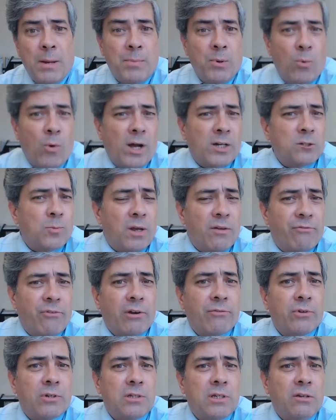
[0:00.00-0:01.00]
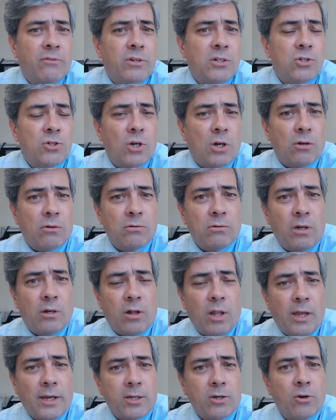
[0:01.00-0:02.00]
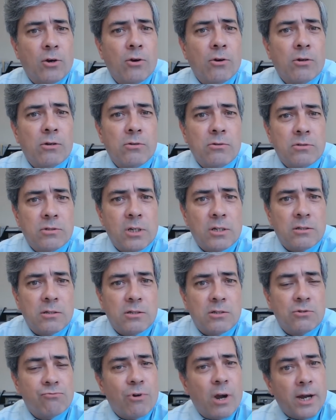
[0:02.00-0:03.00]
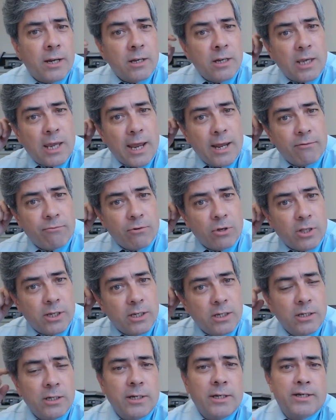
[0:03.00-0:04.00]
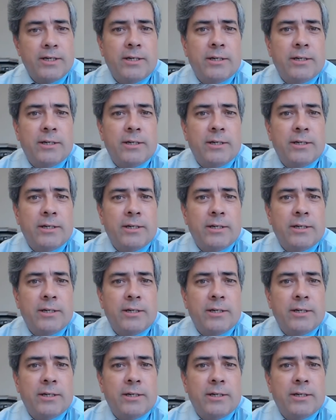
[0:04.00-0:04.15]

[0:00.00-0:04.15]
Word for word: maybe watch my favorite T V show. Unlike Kirk, who says, it's right, you can't really